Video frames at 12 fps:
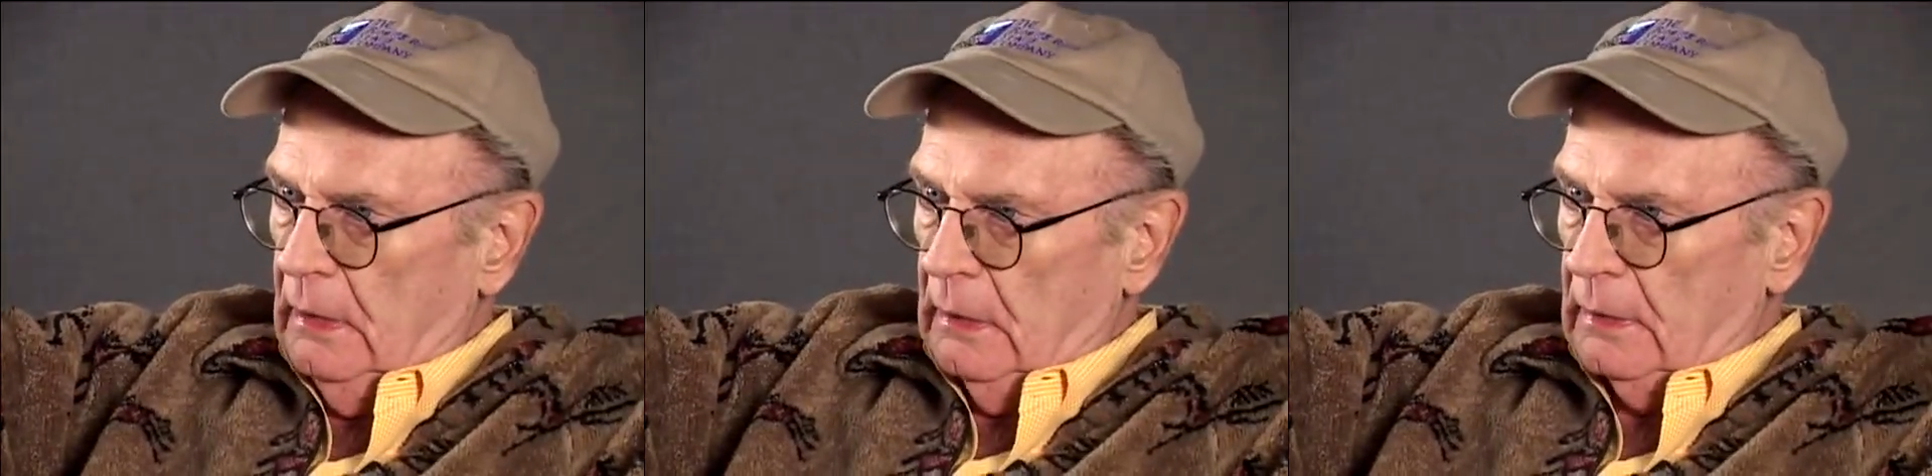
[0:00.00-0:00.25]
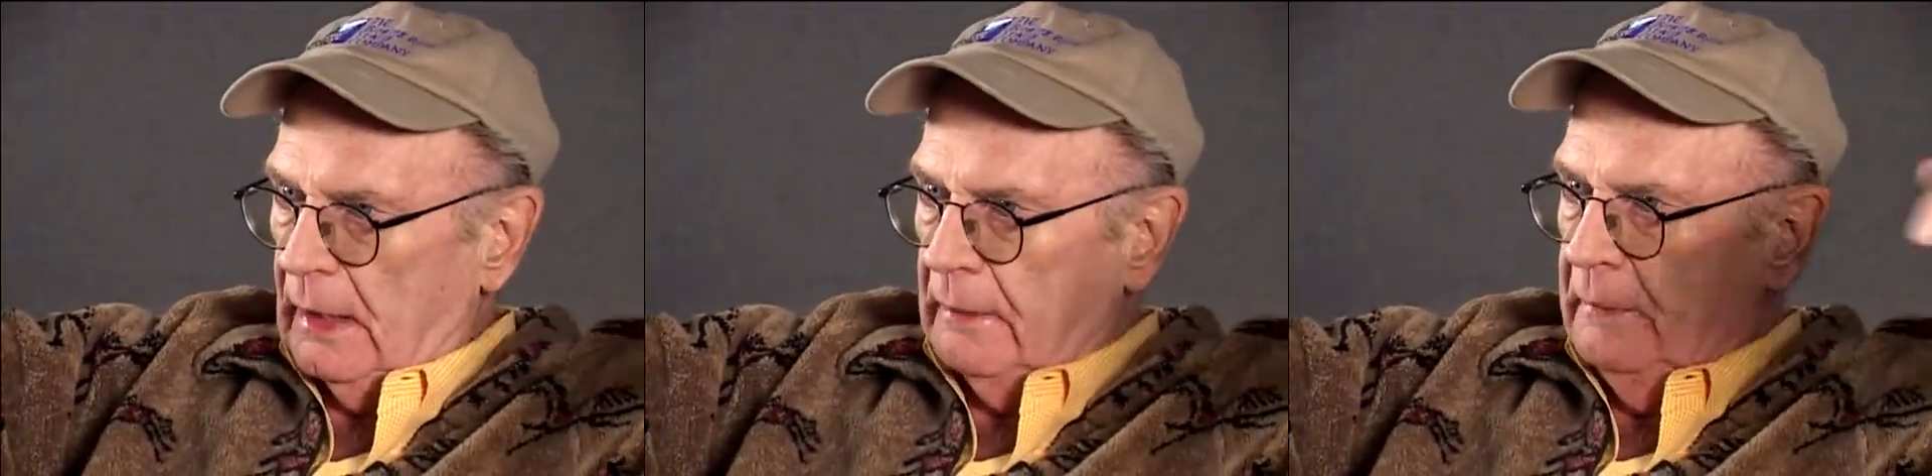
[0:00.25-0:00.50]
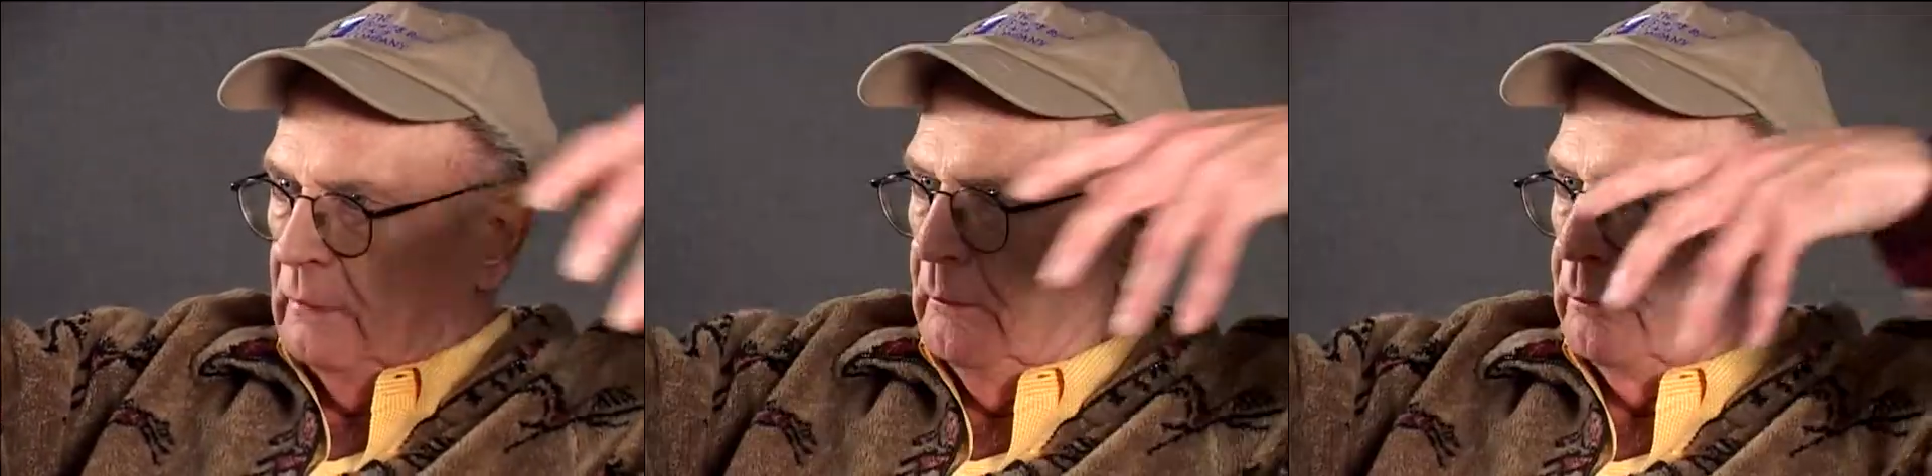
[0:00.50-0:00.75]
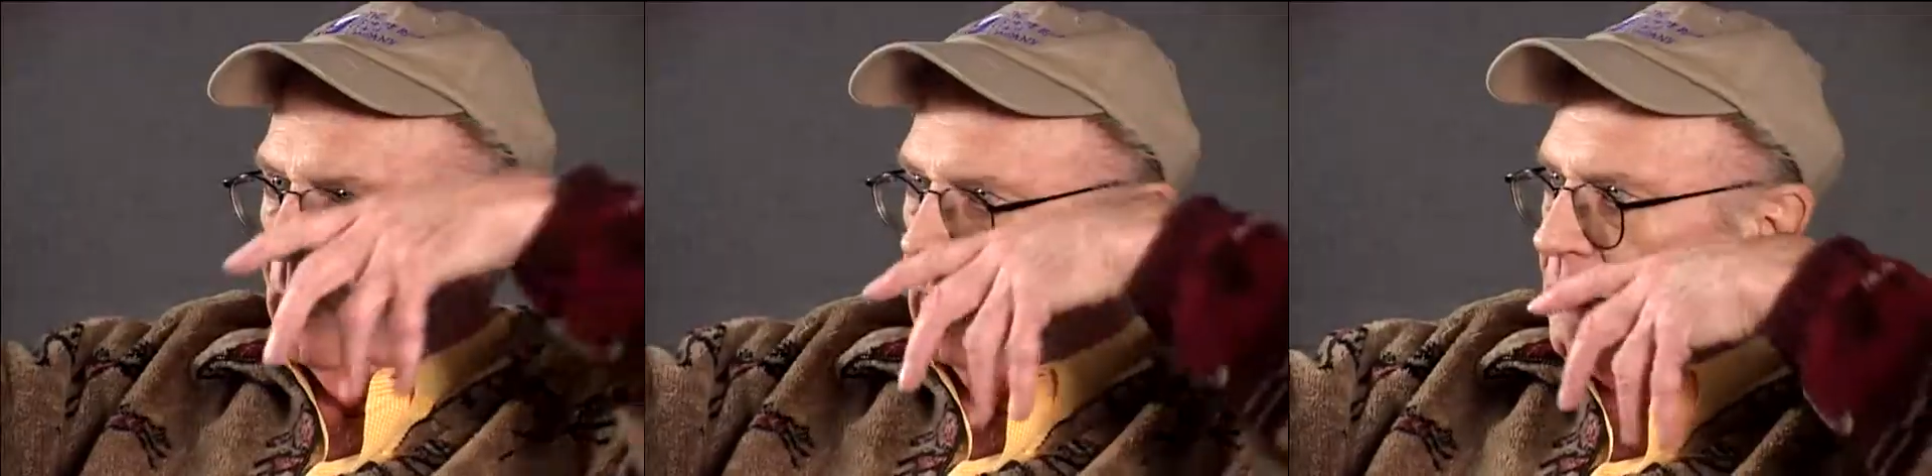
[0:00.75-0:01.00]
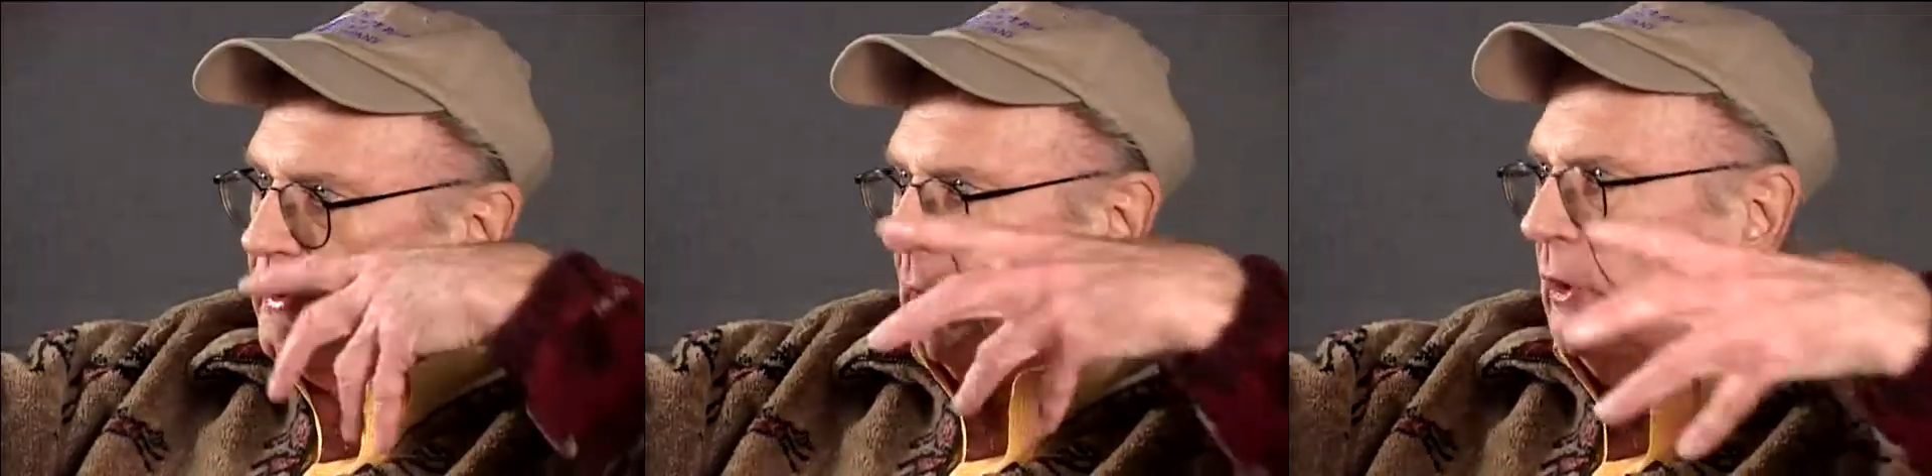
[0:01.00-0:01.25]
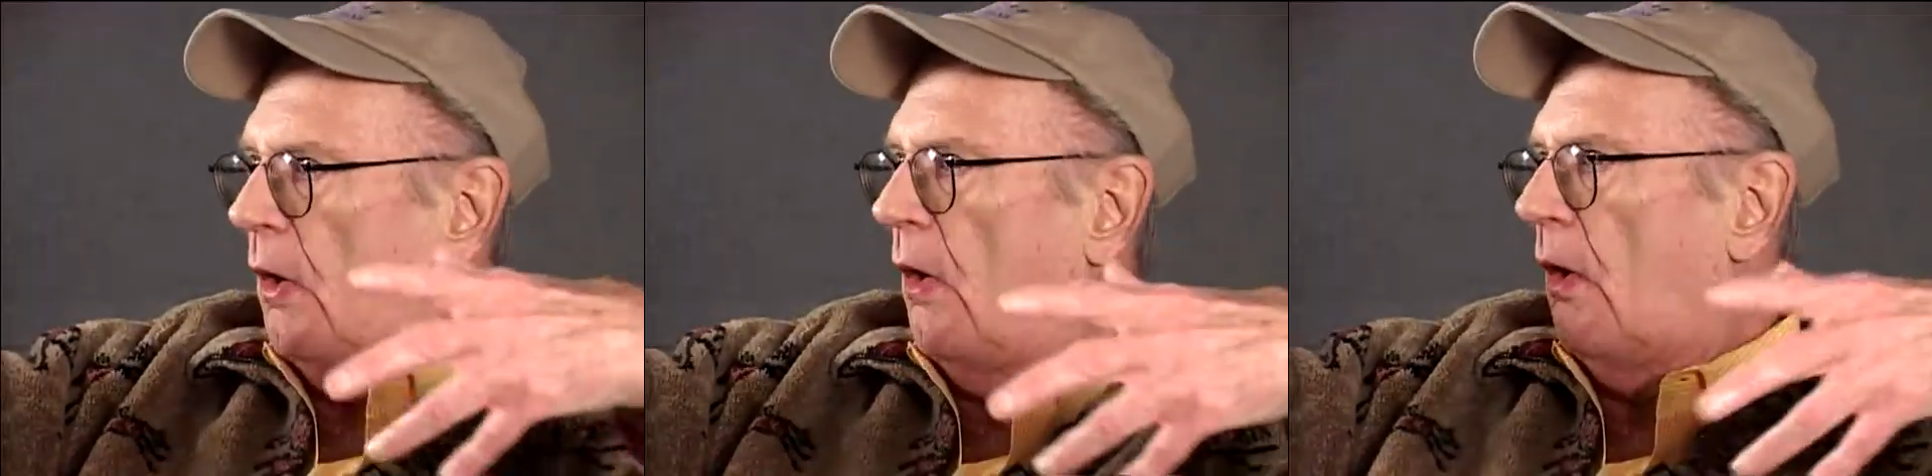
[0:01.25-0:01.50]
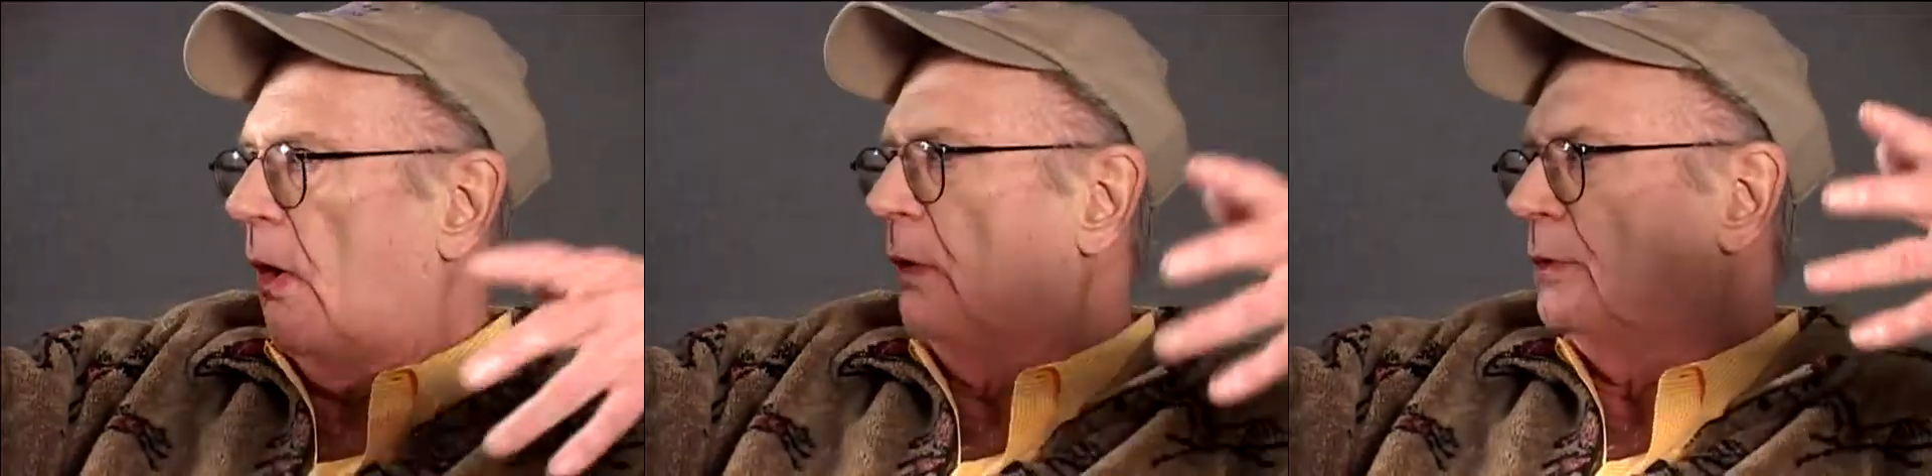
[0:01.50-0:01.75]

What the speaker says: like Milton Berle's cigar,